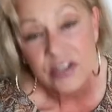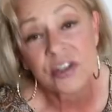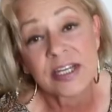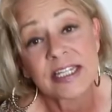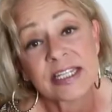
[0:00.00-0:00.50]

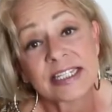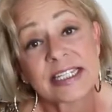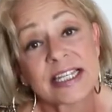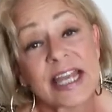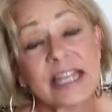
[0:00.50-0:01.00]
She gets
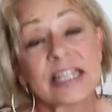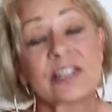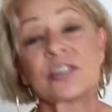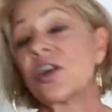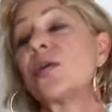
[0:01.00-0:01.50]

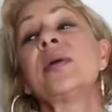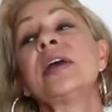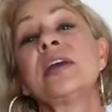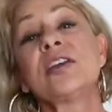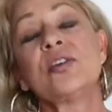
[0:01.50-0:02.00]
excited, so
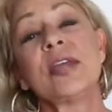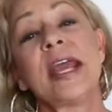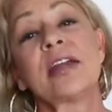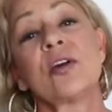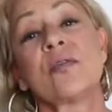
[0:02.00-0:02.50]
you
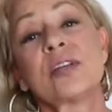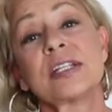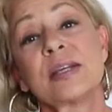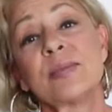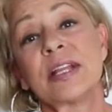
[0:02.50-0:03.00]
can't
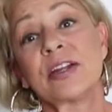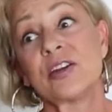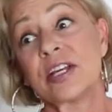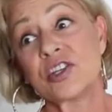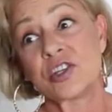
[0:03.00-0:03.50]
overstimulate
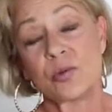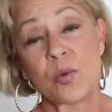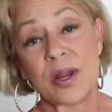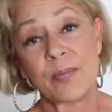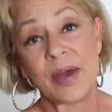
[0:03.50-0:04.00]
her because she'll
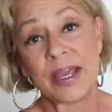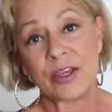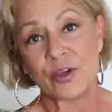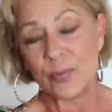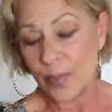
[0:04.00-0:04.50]
want to bite
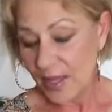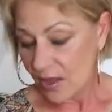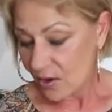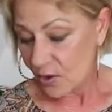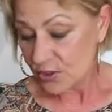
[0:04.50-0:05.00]
you
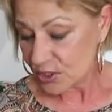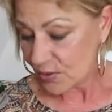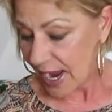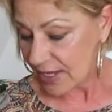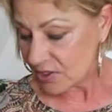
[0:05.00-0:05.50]
or
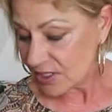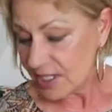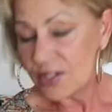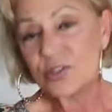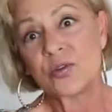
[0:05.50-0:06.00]
scratch.
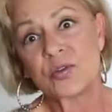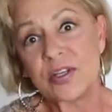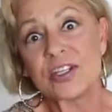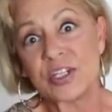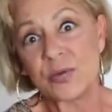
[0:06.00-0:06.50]
So
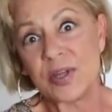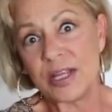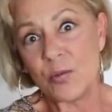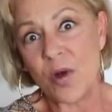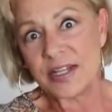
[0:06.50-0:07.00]
she
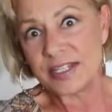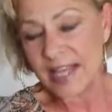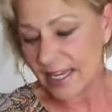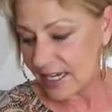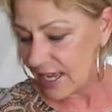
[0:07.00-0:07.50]
really wants
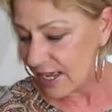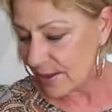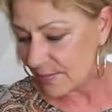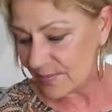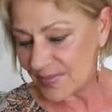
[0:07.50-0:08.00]
that.
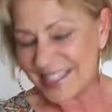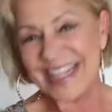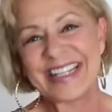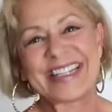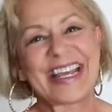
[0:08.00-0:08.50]

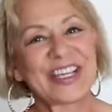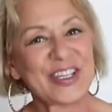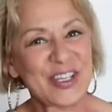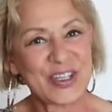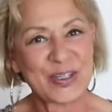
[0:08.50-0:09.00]
See, it's like
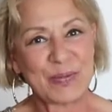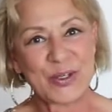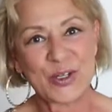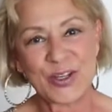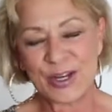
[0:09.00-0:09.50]
she just
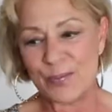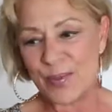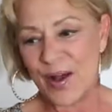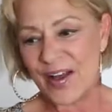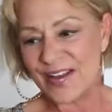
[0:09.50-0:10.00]
puts her little
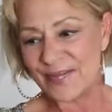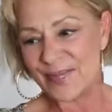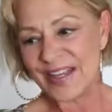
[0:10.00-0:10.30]
paw.